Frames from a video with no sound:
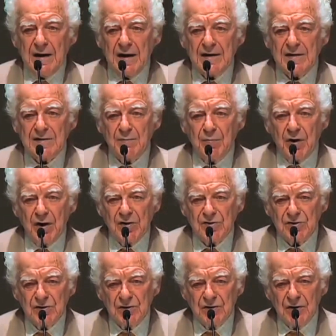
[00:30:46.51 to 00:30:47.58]

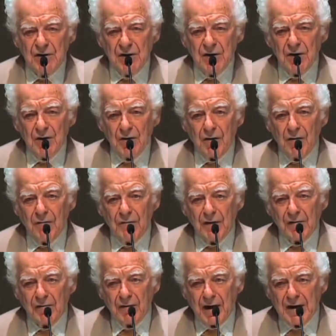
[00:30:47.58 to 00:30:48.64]
expression of
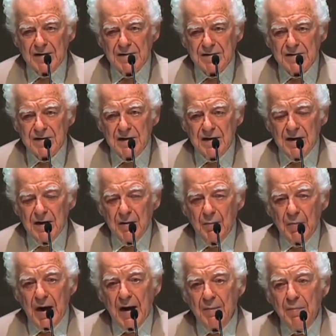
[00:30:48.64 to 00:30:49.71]
the Christ
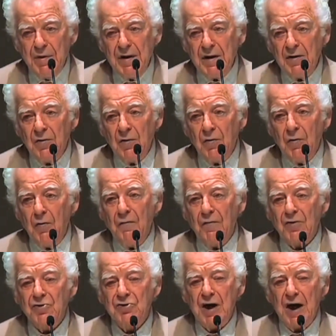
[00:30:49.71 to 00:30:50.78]
by being
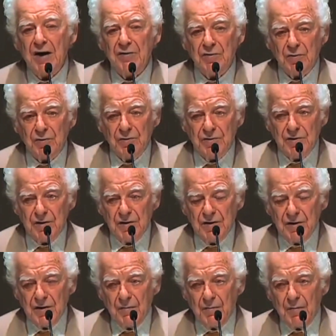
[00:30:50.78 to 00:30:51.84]
overshadowed
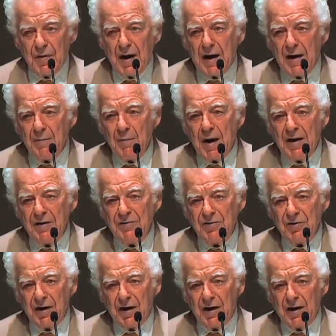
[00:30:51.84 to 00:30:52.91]
by
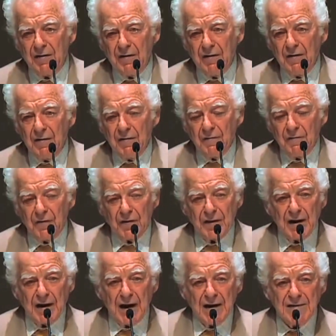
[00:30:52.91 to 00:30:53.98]
Maitreya for
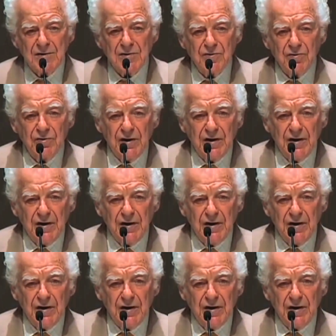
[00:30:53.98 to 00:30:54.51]
the last 3